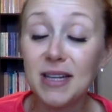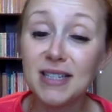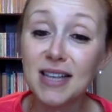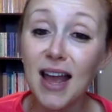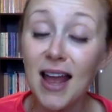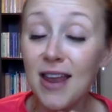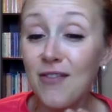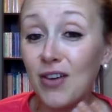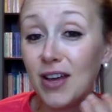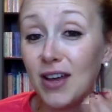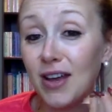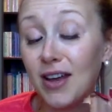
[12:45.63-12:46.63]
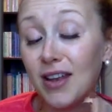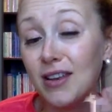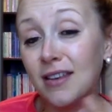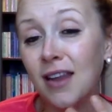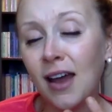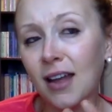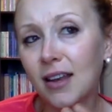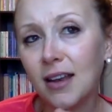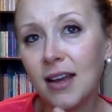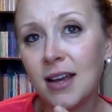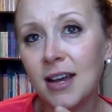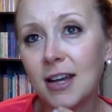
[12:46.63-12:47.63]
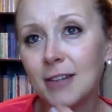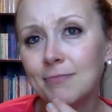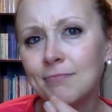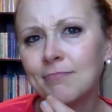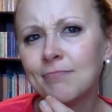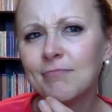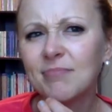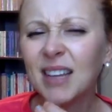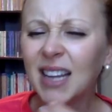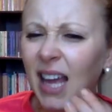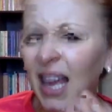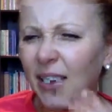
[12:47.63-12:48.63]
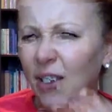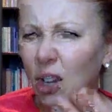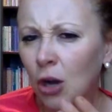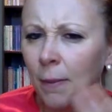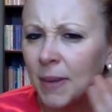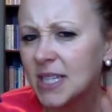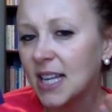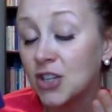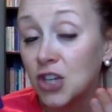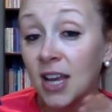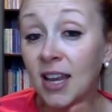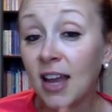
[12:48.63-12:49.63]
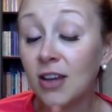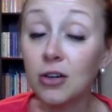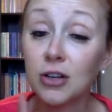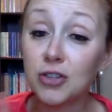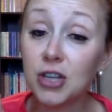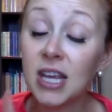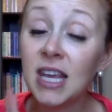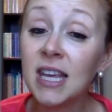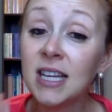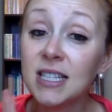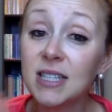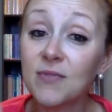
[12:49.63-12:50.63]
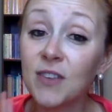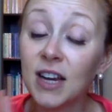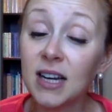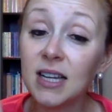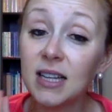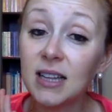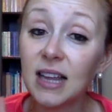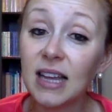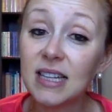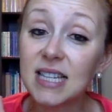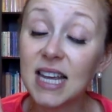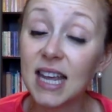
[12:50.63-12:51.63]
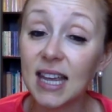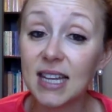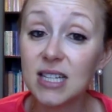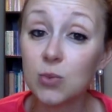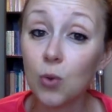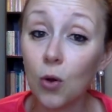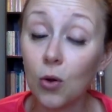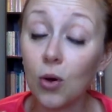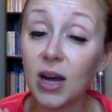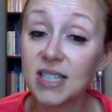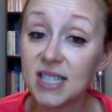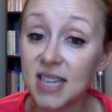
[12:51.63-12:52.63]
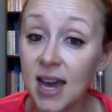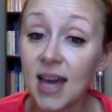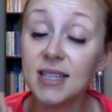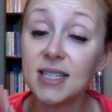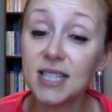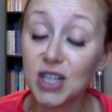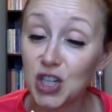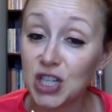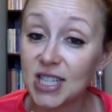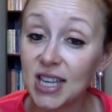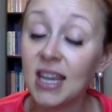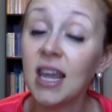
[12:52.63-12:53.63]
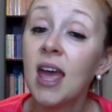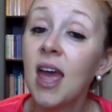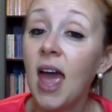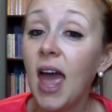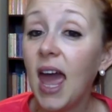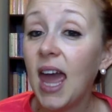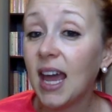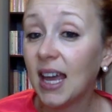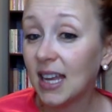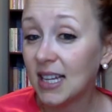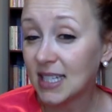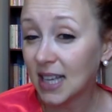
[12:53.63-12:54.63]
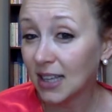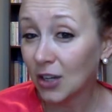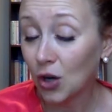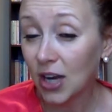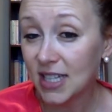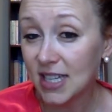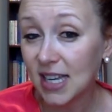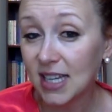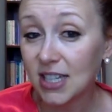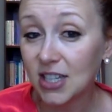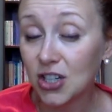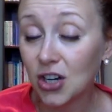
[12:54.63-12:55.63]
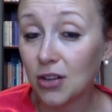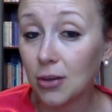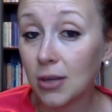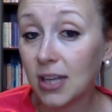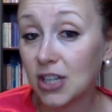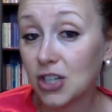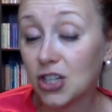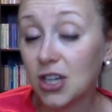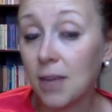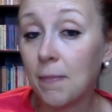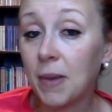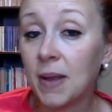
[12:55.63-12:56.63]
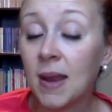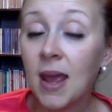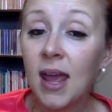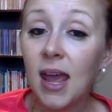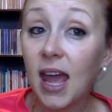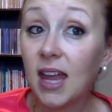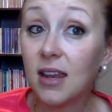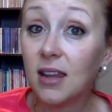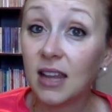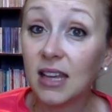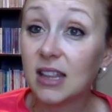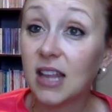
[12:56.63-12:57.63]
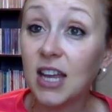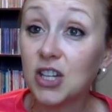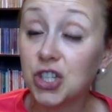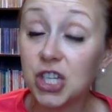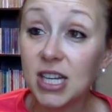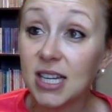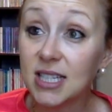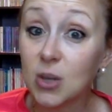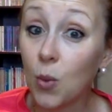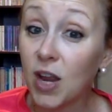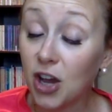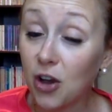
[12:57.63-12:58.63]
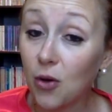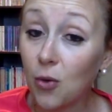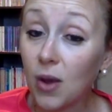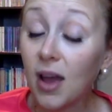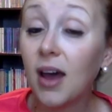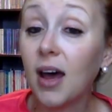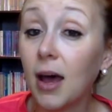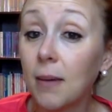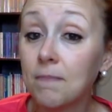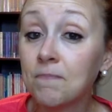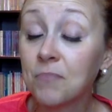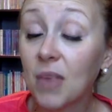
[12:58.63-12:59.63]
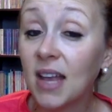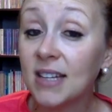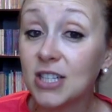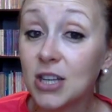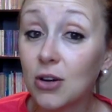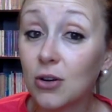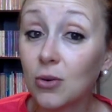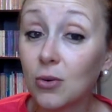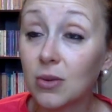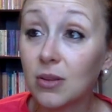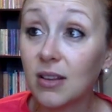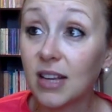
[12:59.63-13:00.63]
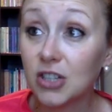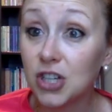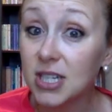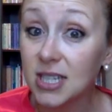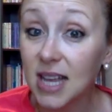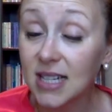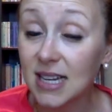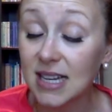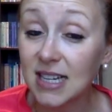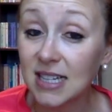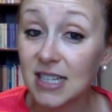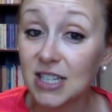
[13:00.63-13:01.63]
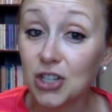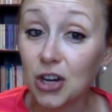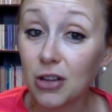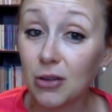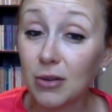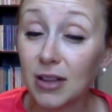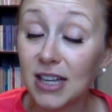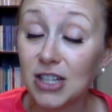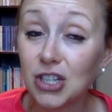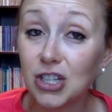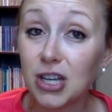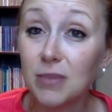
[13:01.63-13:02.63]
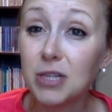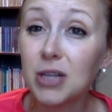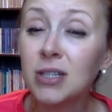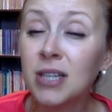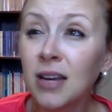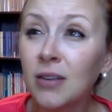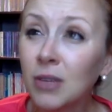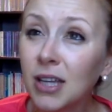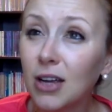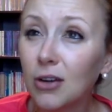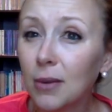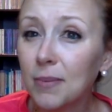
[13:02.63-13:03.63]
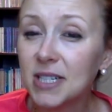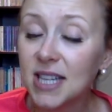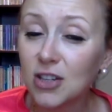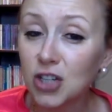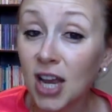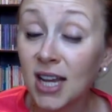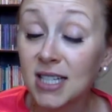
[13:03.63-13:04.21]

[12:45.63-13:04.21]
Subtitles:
It's kind of a, not, like, kind of a grumpy sunshine, I don't know. He is very, like, taking his role as dad seriously, and is a little hesitant to start the relationship, but, and, like, and she is a widow, and so, like, she's hesitant to start the relationship. So it's not really a grumpy sunshine.